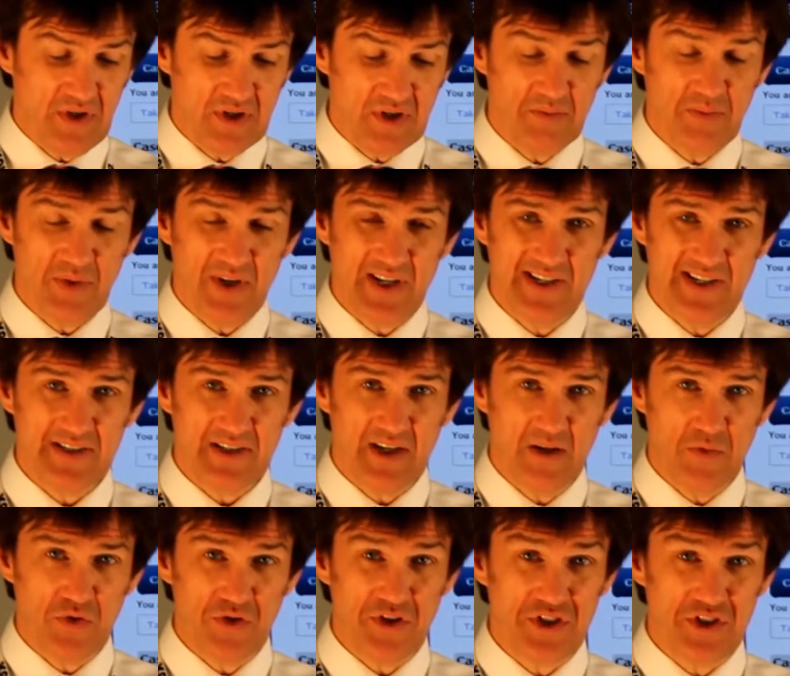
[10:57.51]
complaint,
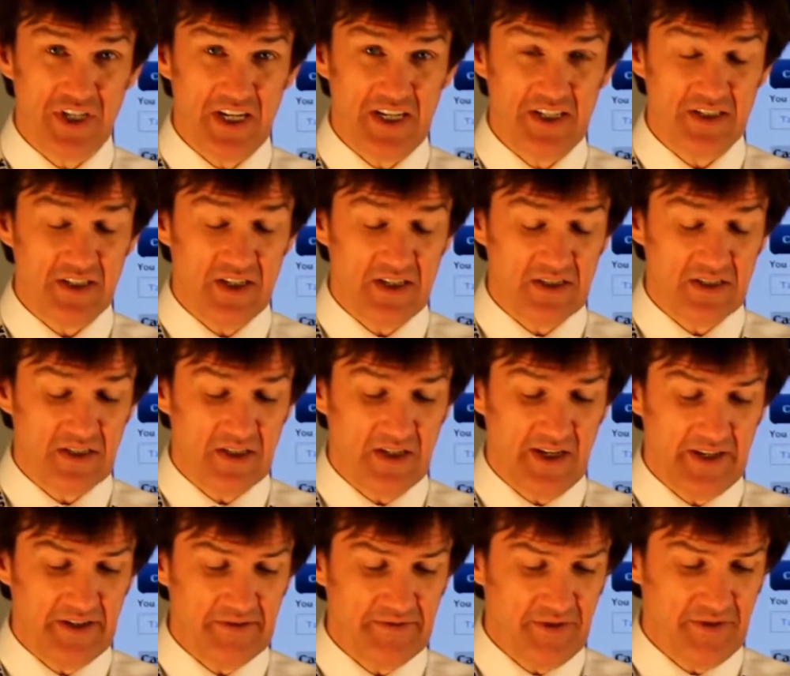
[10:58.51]
and we're going to change that to
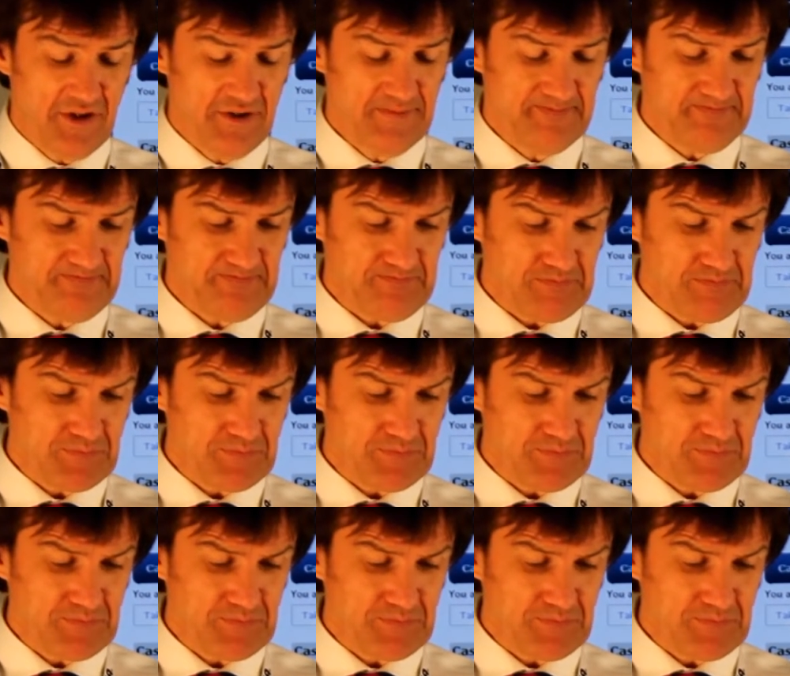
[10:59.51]
lighting fault.